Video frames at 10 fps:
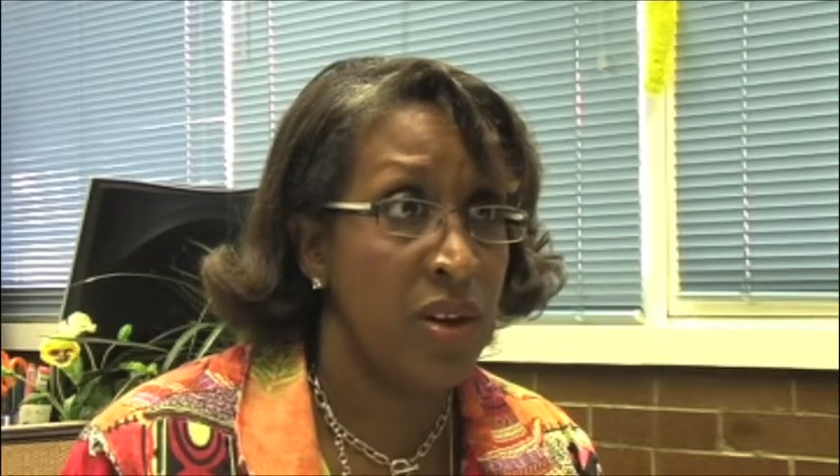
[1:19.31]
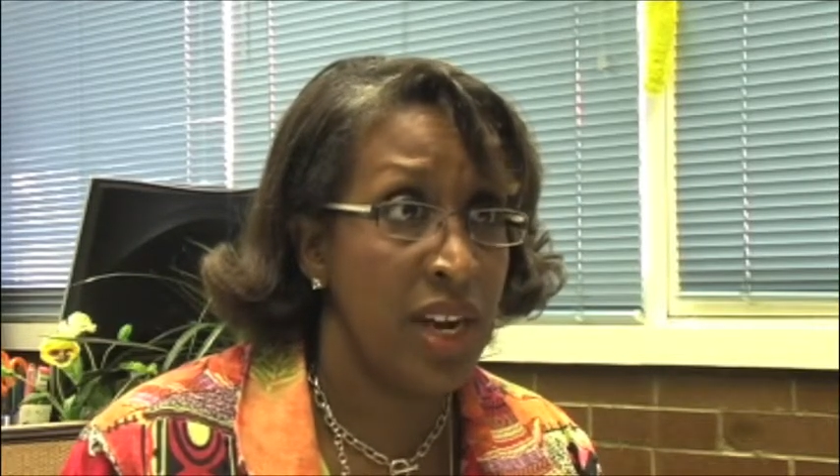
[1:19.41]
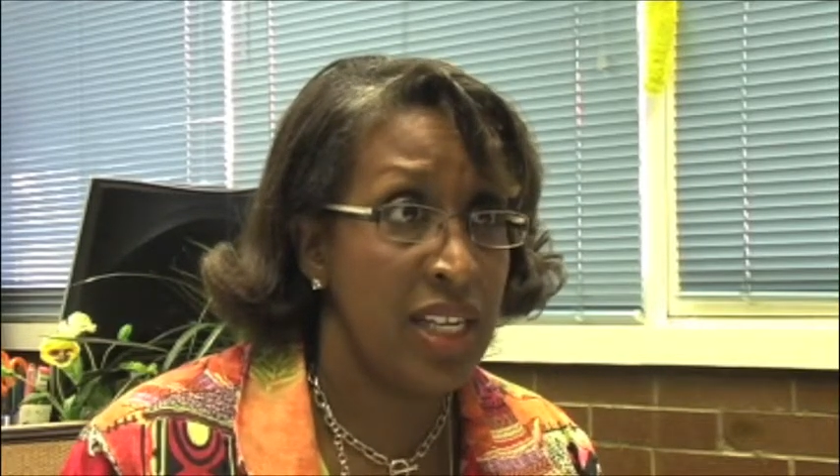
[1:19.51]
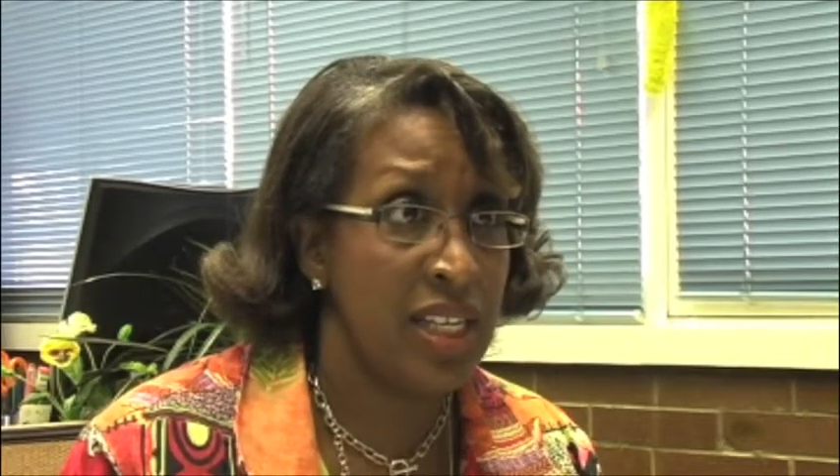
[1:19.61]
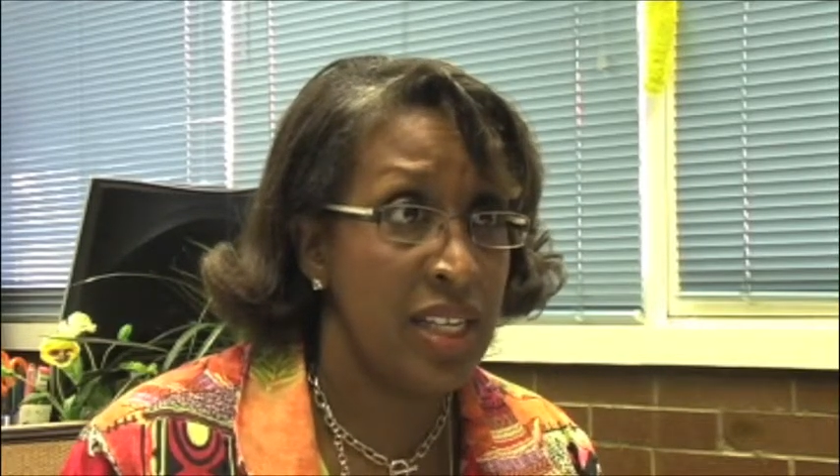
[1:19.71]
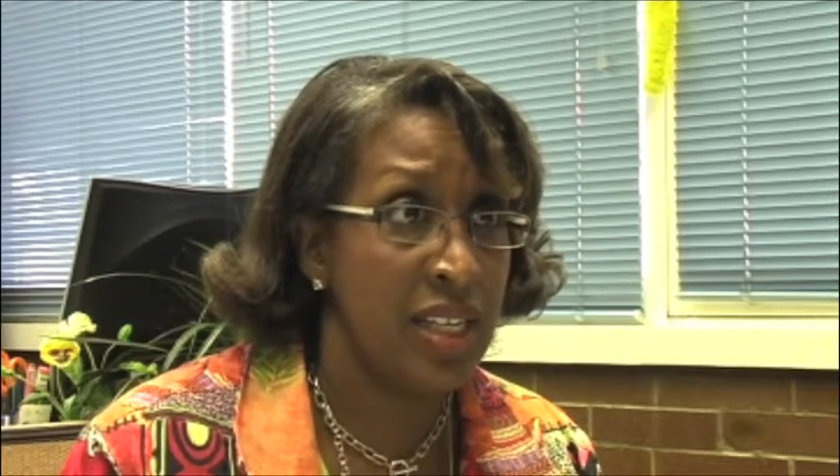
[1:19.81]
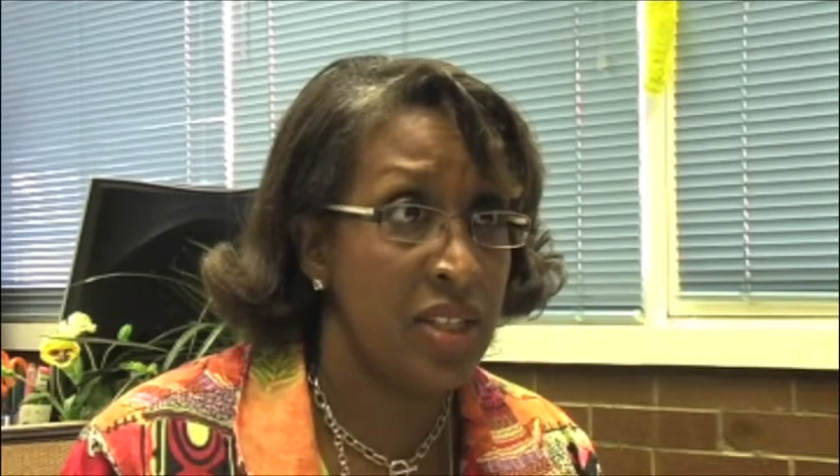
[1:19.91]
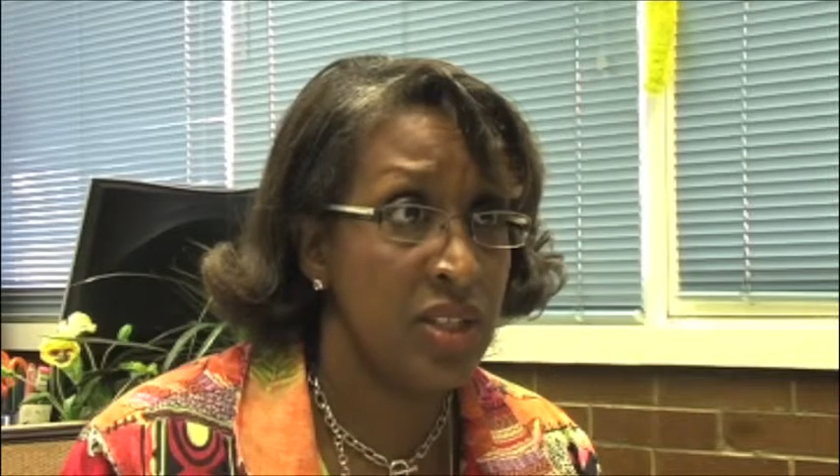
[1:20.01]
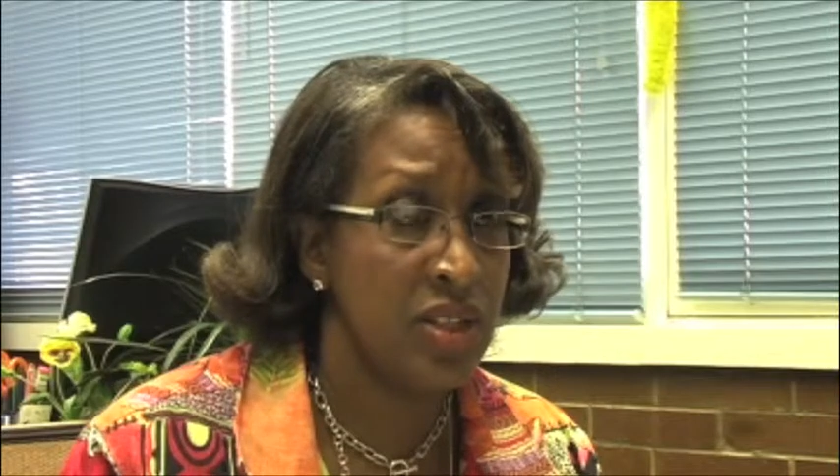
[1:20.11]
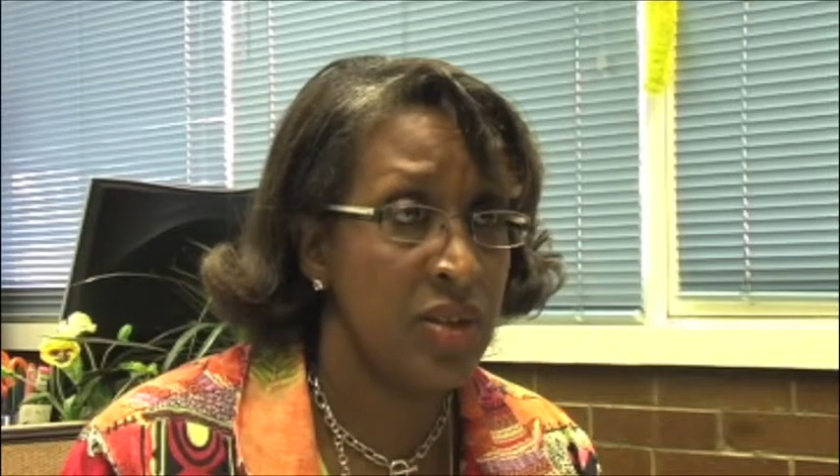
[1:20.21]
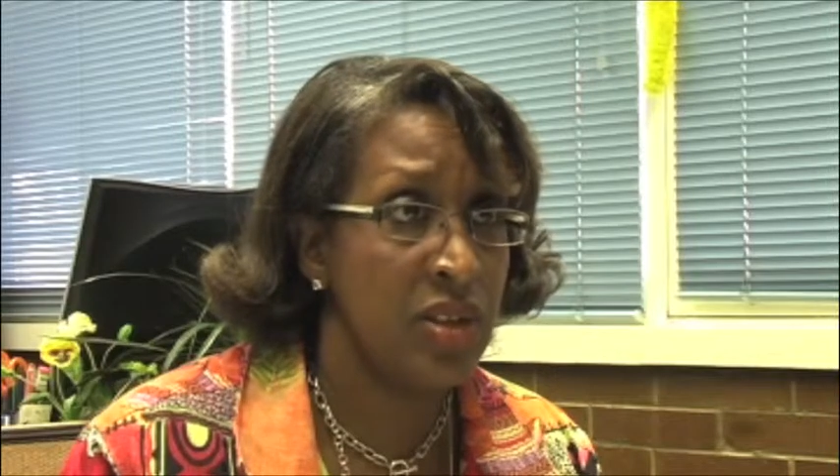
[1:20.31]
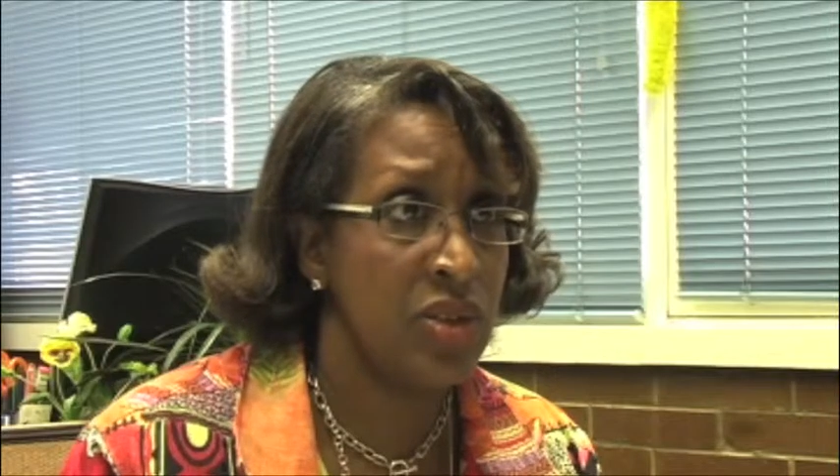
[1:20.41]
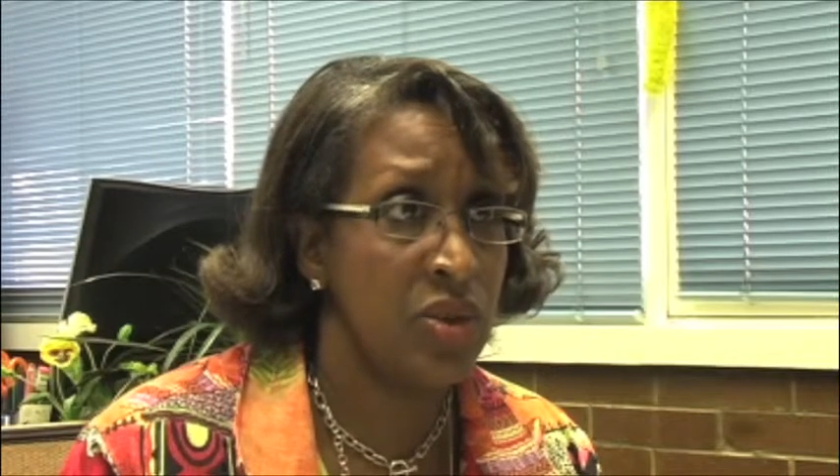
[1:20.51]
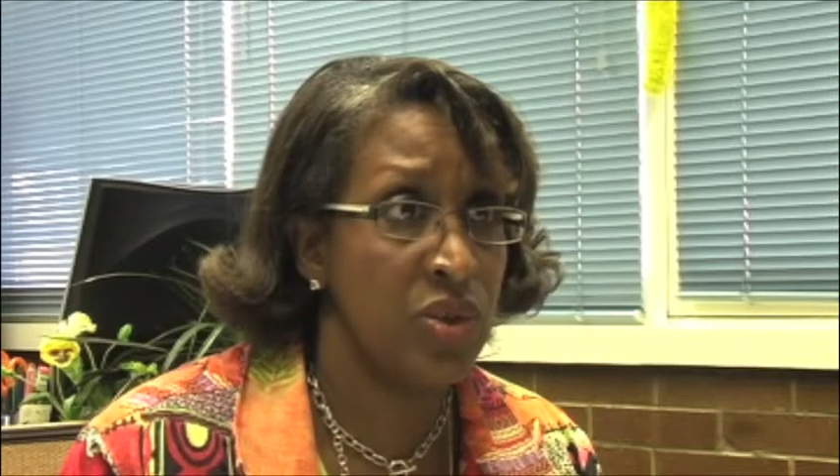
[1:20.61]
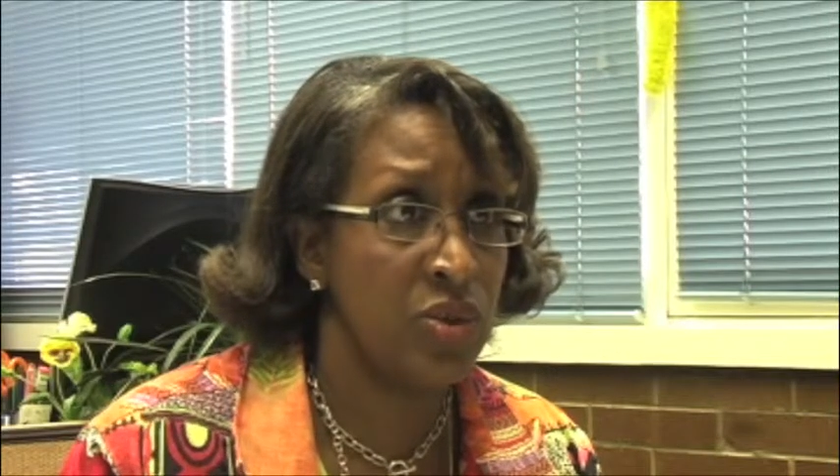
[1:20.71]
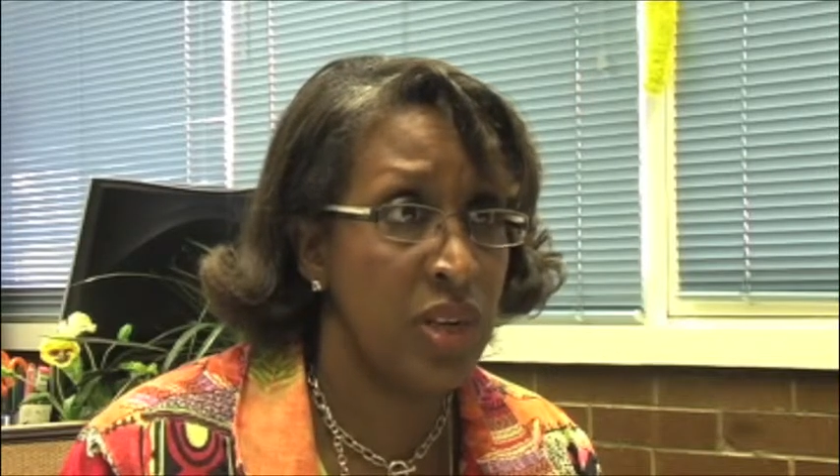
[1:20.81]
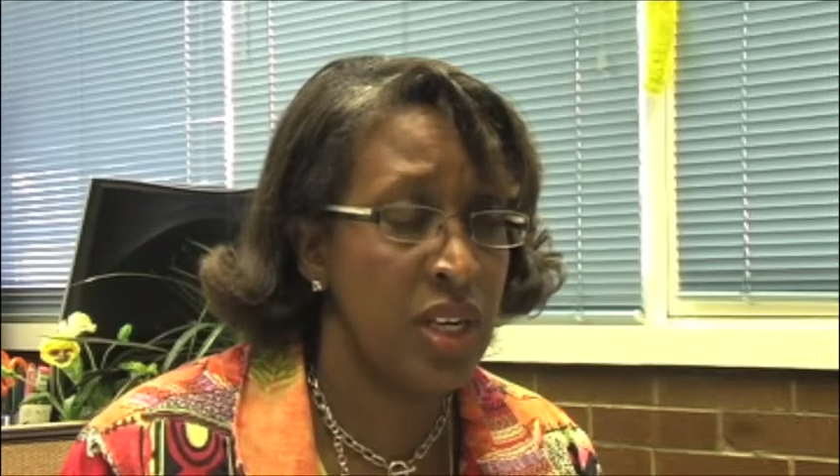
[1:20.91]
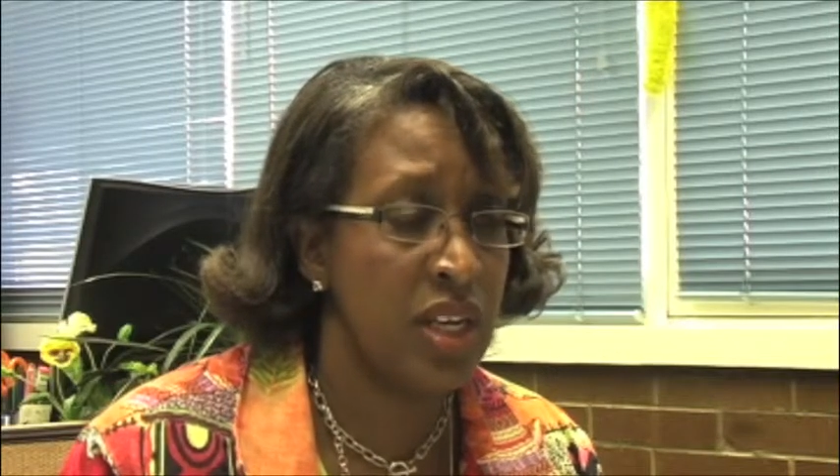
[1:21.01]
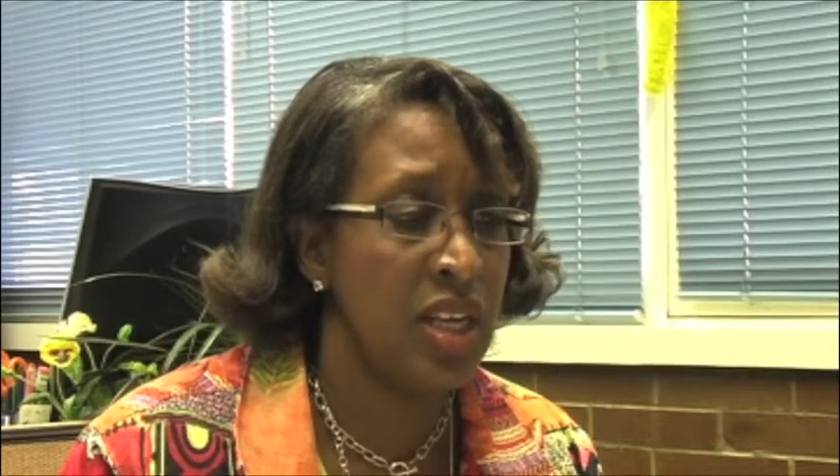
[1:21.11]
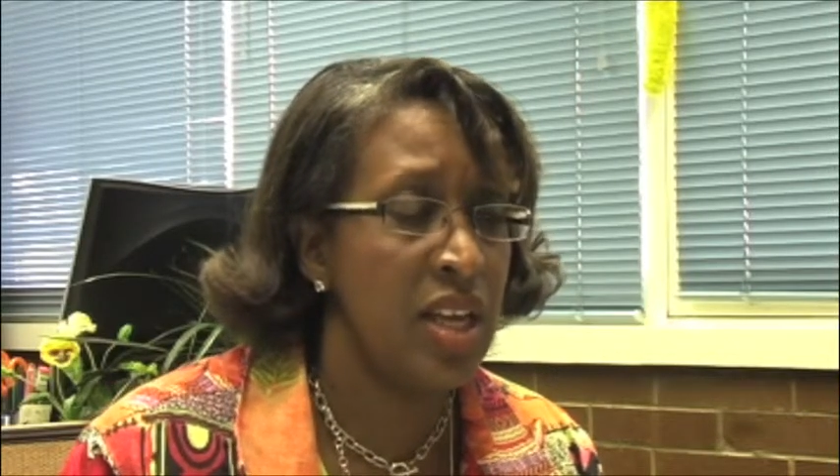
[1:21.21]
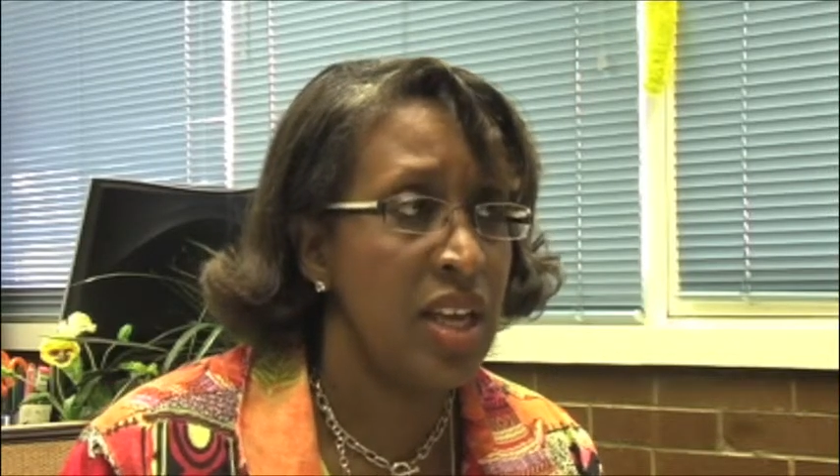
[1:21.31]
or 18 students or 20,